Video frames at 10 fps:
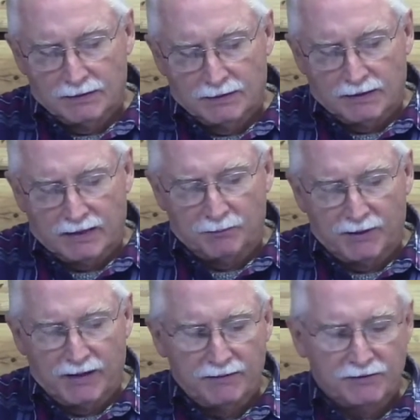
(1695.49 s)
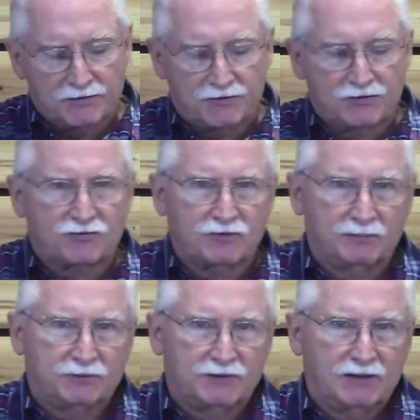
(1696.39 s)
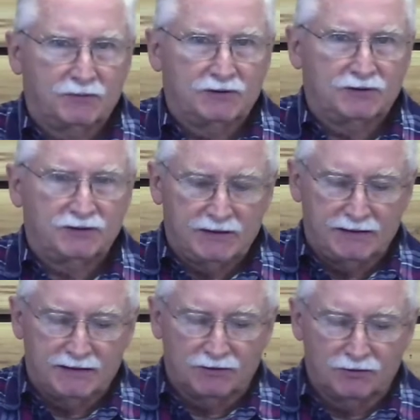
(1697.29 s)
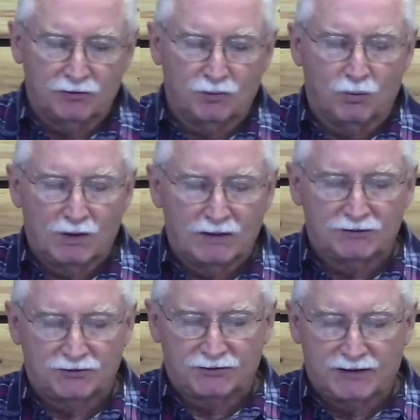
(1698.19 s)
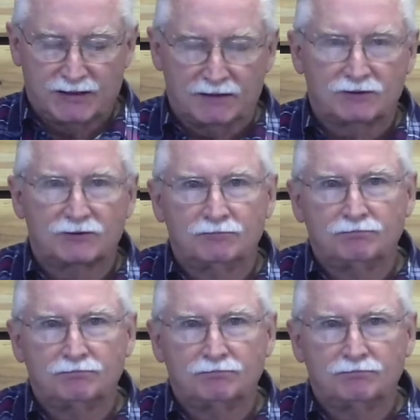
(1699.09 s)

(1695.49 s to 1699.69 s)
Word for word: And by this description that we see in Luke 1 6,